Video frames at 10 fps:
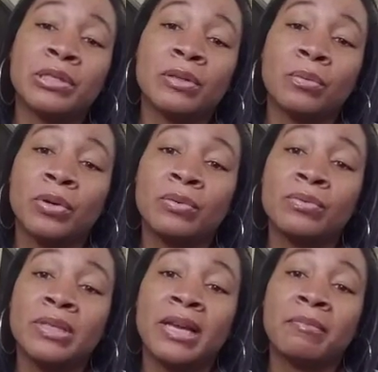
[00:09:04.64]
was the one who
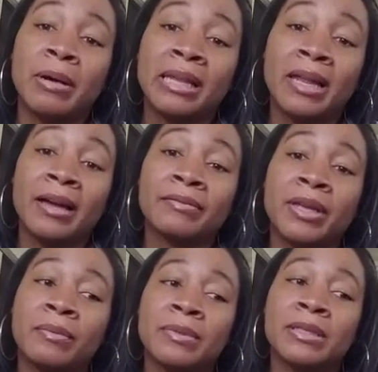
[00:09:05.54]
saved my life.
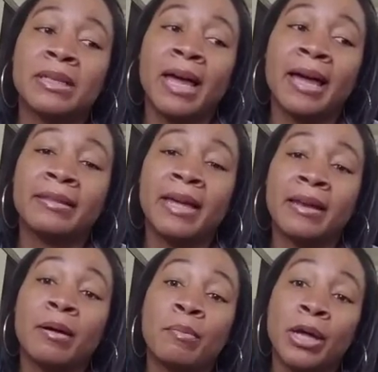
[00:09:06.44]
They was glad
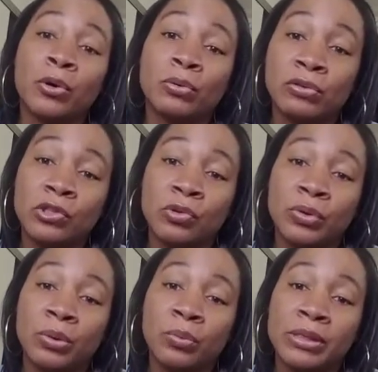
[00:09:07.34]
that a medical
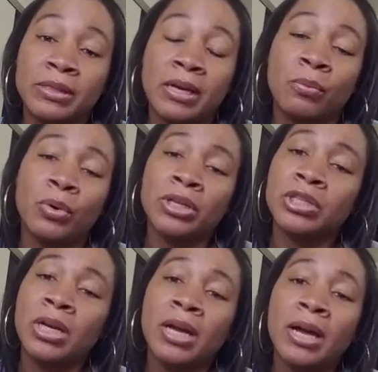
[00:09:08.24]
student was there,
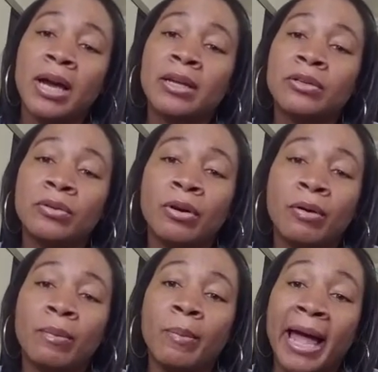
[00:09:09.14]
which, you
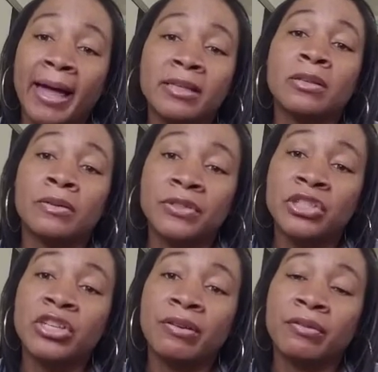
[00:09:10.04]
know, hats off to
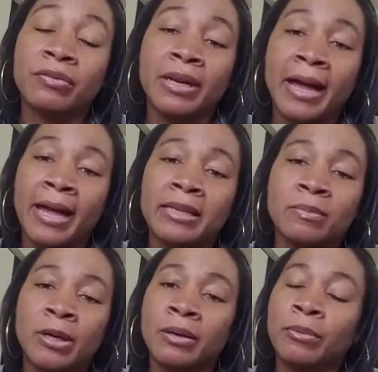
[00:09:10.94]
Sharon for that
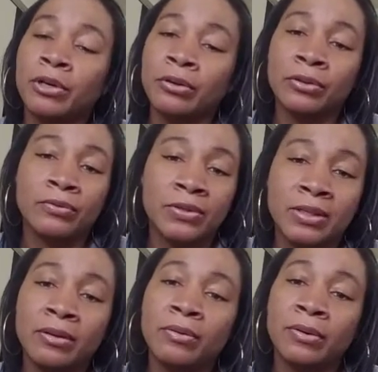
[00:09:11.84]
aspect. But girl, you
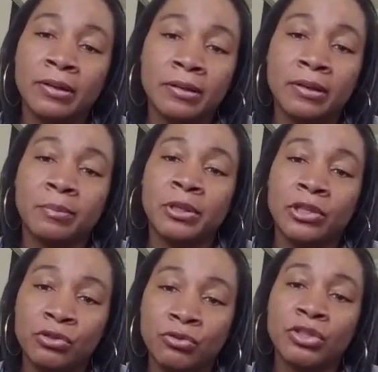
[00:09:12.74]
still on the hook,
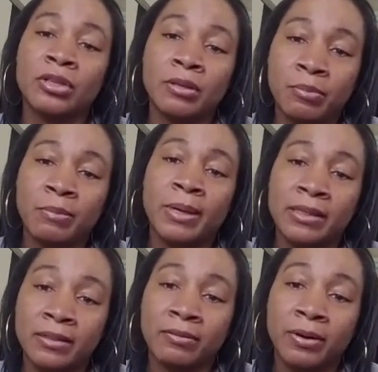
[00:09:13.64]
because you shouldn't have been
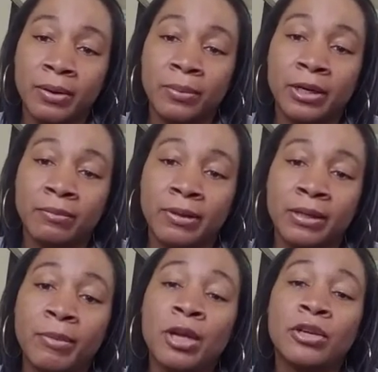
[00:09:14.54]
messing around with
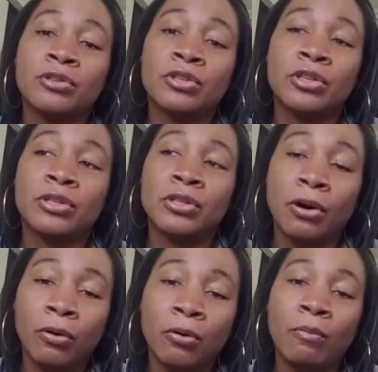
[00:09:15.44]
Kareem. You should have
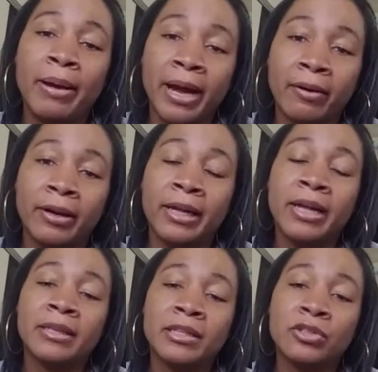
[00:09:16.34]
told Barry
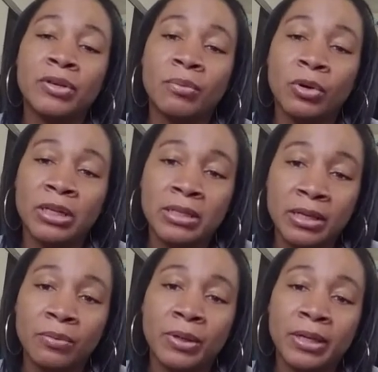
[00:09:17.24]
that you ain't want to
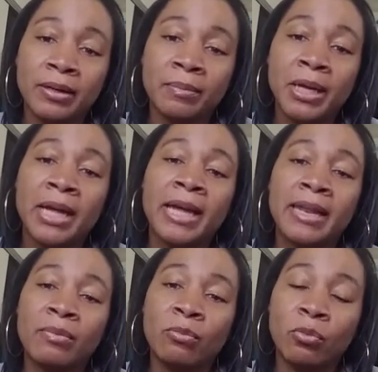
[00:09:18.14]
deal with him
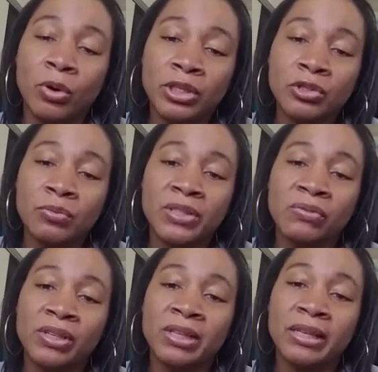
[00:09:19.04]
and what you was
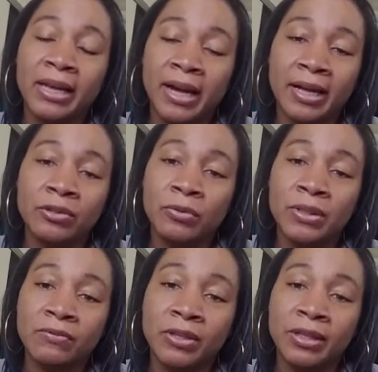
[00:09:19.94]
feeling and how you
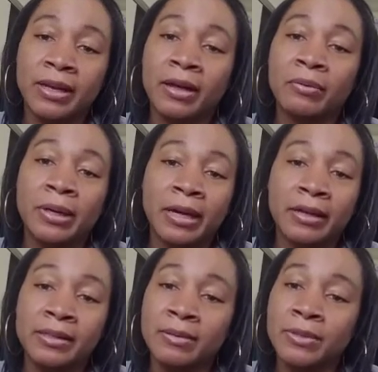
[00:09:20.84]
was feeling. I don't care.
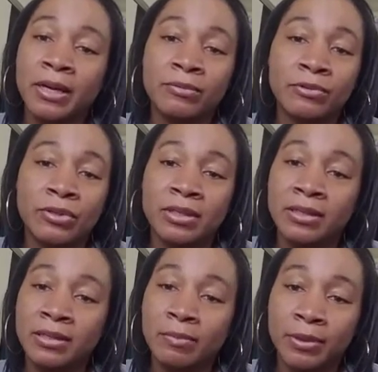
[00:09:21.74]
Sometimes you just
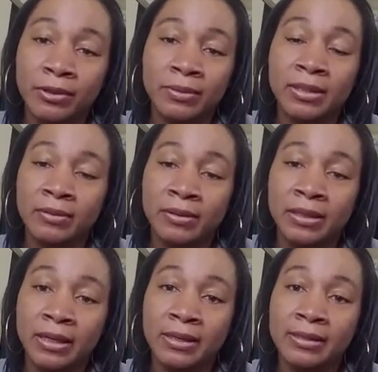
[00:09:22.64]
need to blurt certain
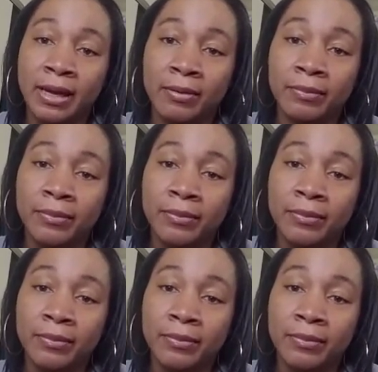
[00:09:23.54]
things out.